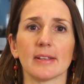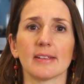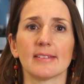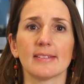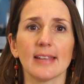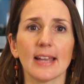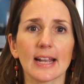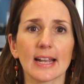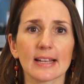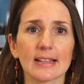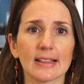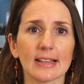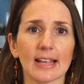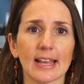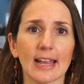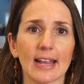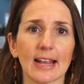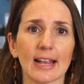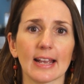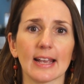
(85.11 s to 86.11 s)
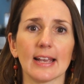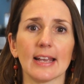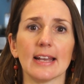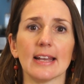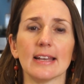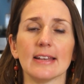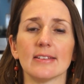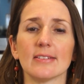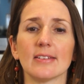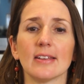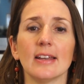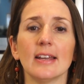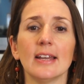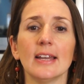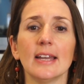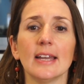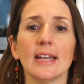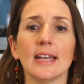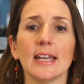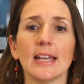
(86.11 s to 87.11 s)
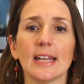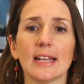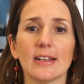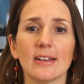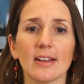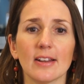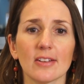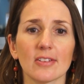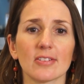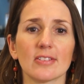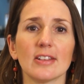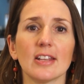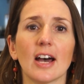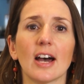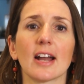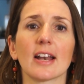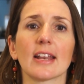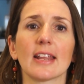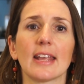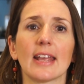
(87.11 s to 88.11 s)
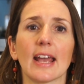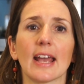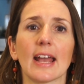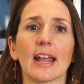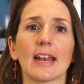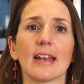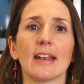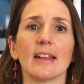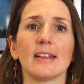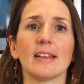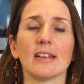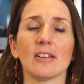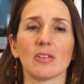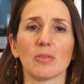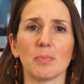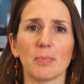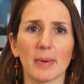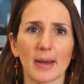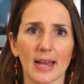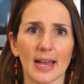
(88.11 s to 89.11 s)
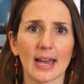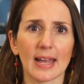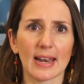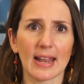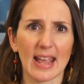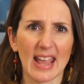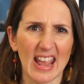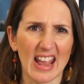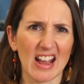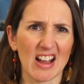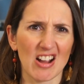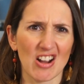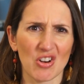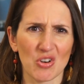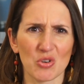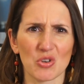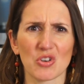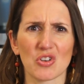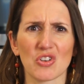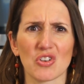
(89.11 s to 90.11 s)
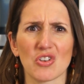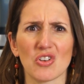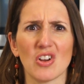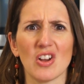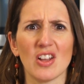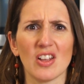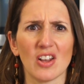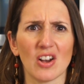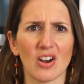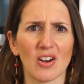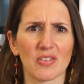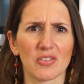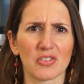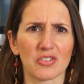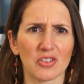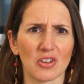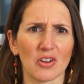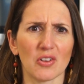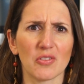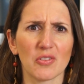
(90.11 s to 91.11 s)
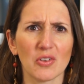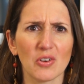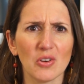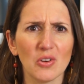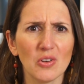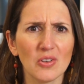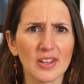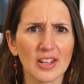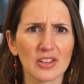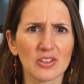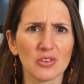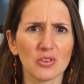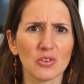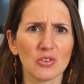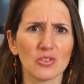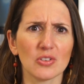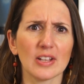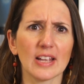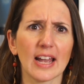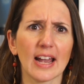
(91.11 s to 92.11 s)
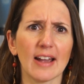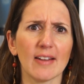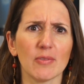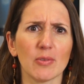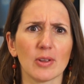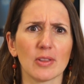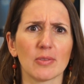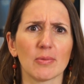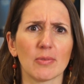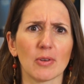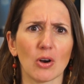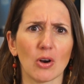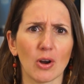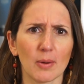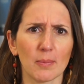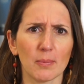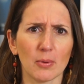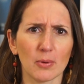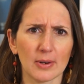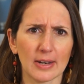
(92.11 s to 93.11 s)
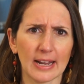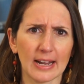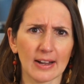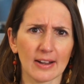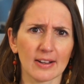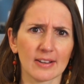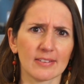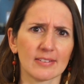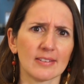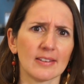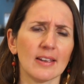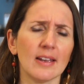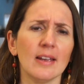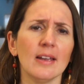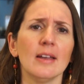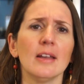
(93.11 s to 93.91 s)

The second thing is it does not get this bad egg odor of sulfur that you usually have with hard-boiled eggs.